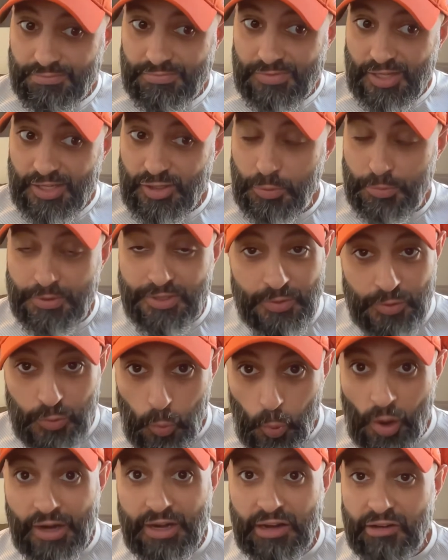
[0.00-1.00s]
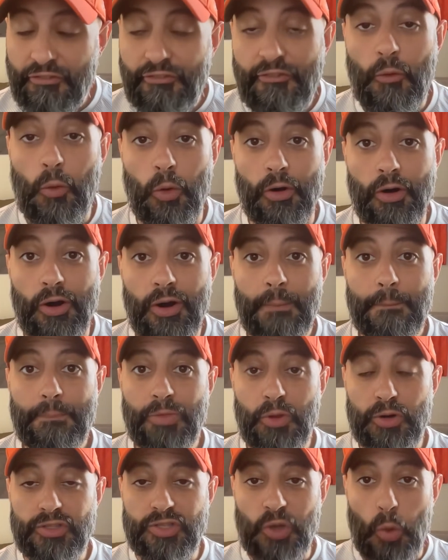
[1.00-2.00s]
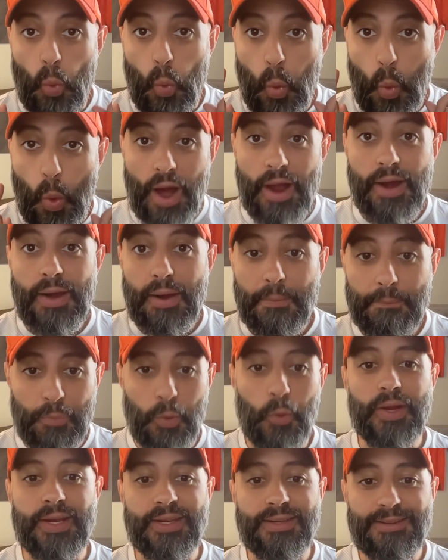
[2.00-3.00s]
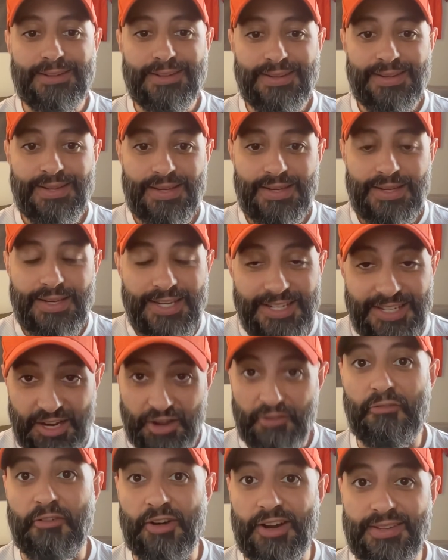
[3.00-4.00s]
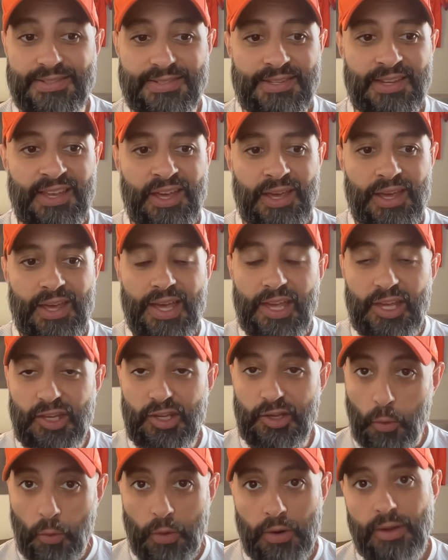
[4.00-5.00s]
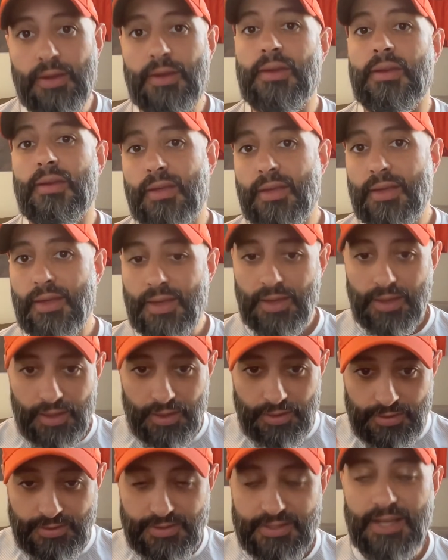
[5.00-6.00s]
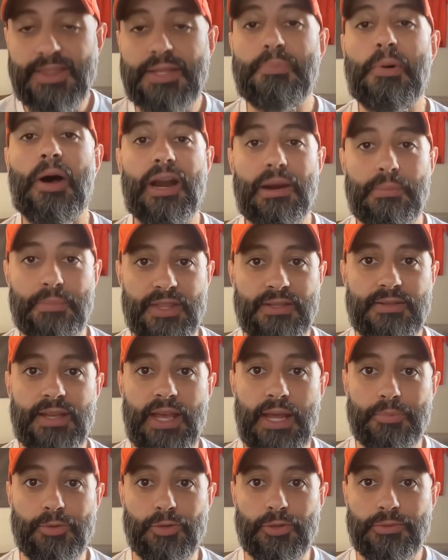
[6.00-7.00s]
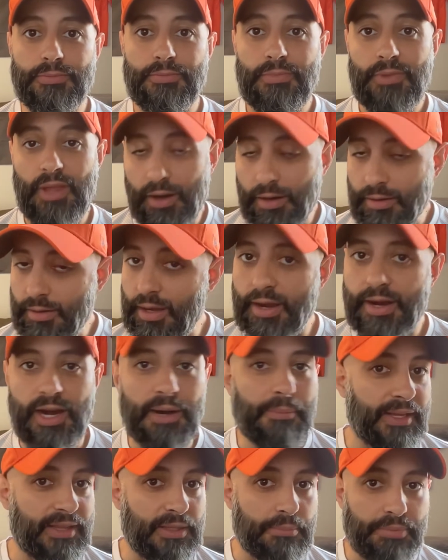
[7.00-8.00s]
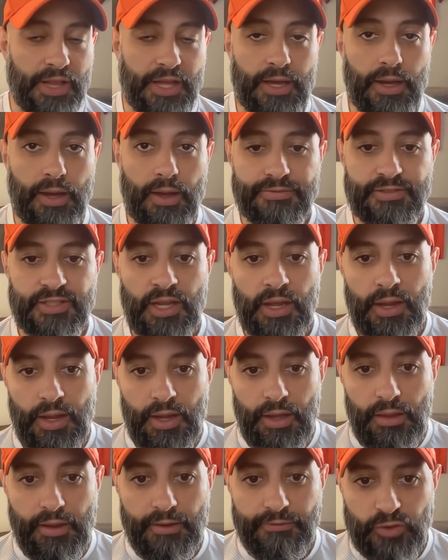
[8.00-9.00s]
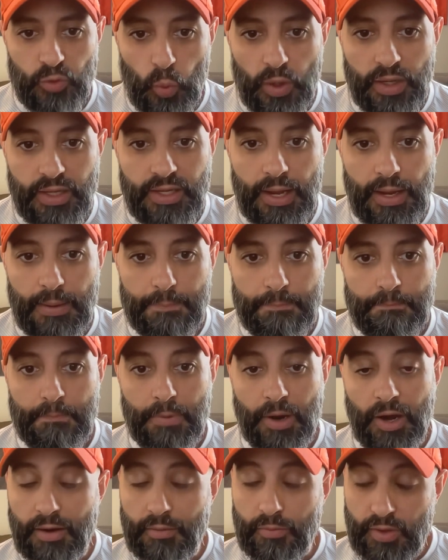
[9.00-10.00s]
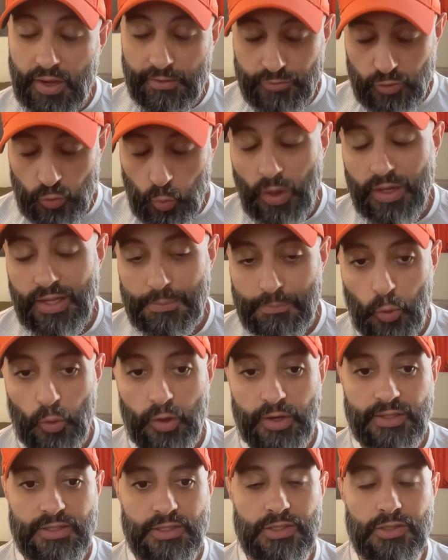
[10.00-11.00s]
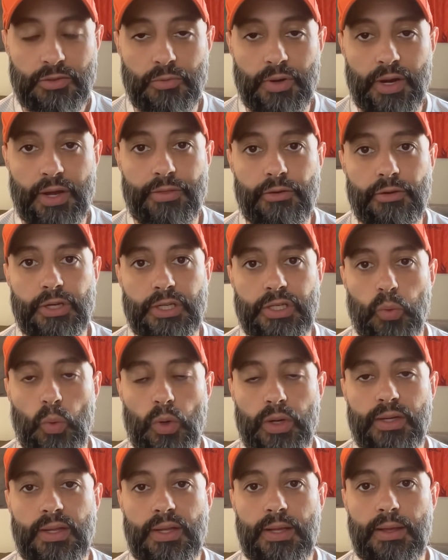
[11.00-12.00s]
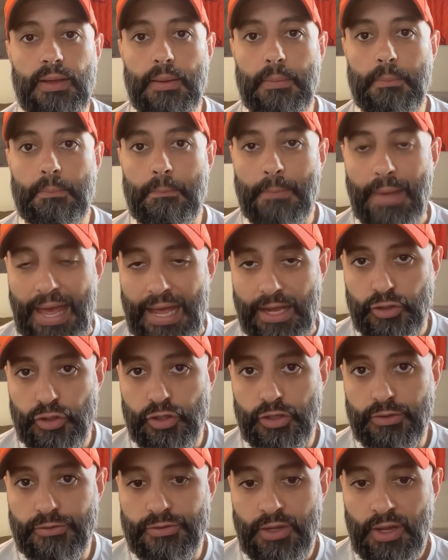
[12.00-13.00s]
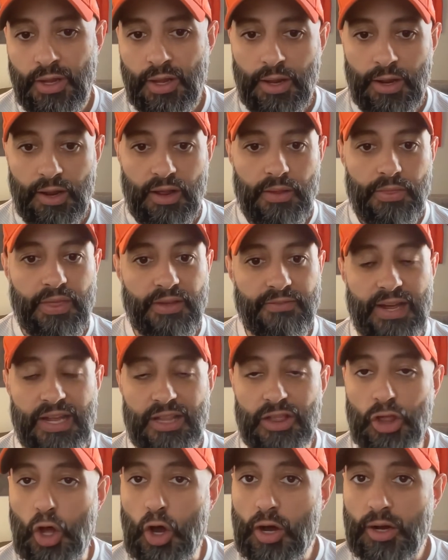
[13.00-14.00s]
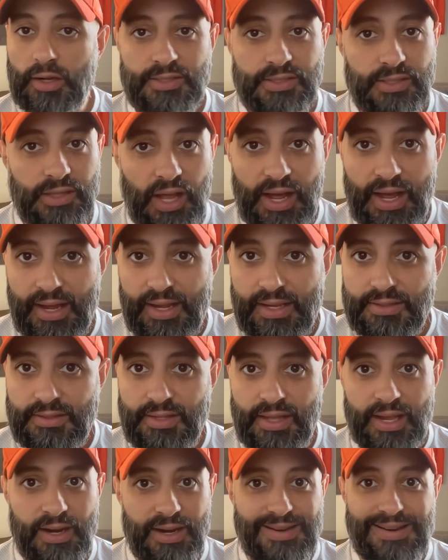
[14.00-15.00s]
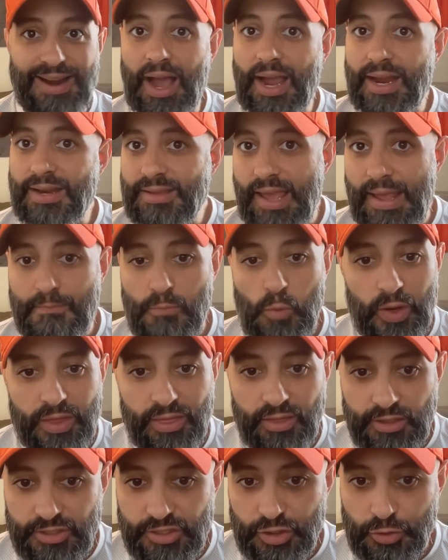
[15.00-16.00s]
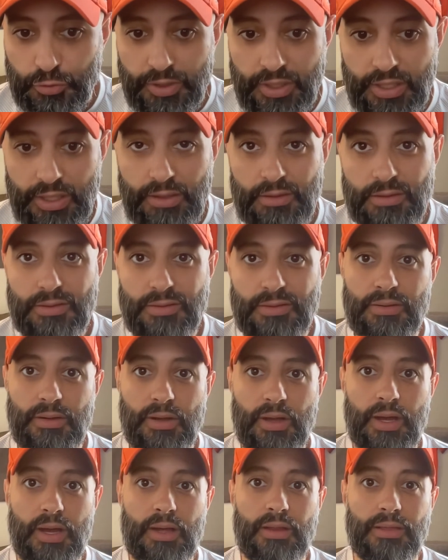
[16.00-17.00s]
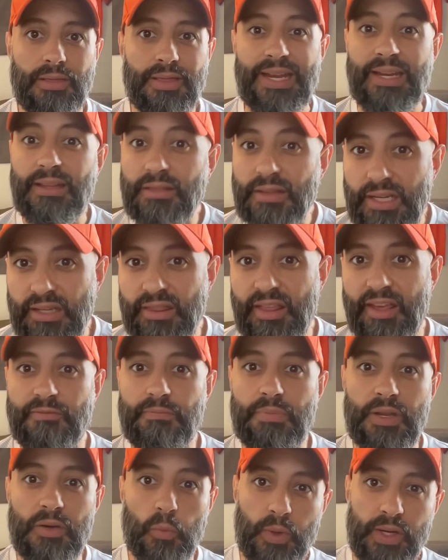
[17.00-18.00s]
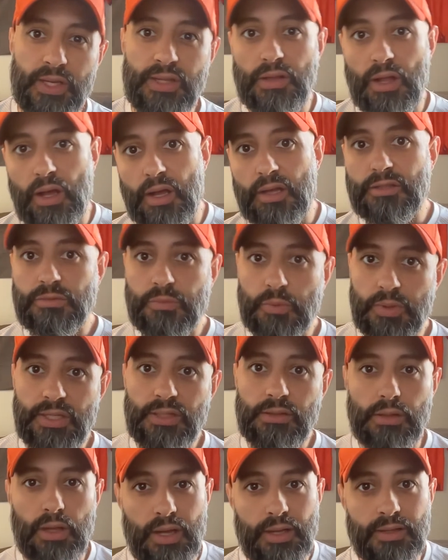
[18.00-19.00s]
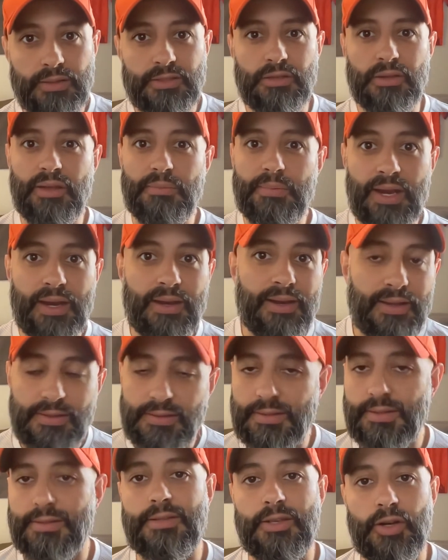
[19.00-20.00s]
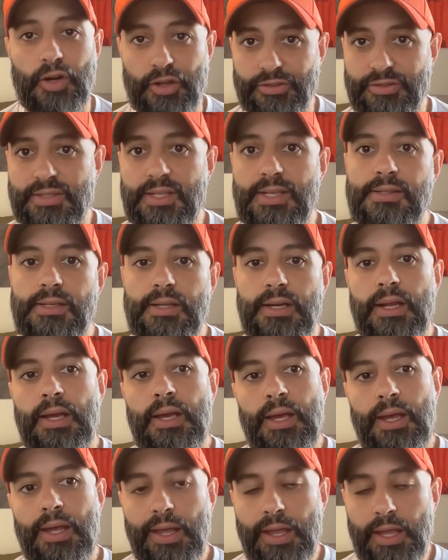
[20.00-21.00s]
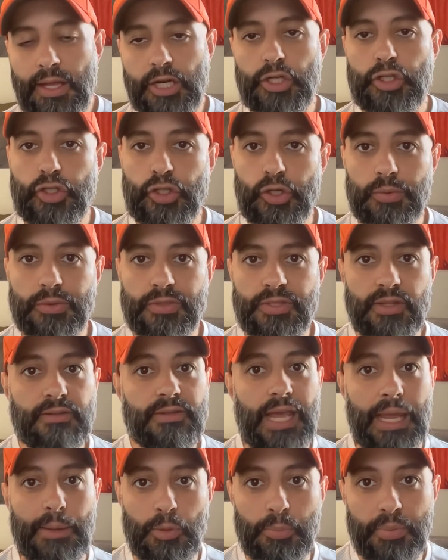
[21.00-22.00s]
So between 1 and 4, there is a 1-point difference. York is at the bottom of the table. They're not going to make the playoffs. They have 20 points rather in 20 matches. They've had long slides. They had a 9-game winless streak. Lately, they've been win-loss. So they've been inconsistent all season, and it shows in the table.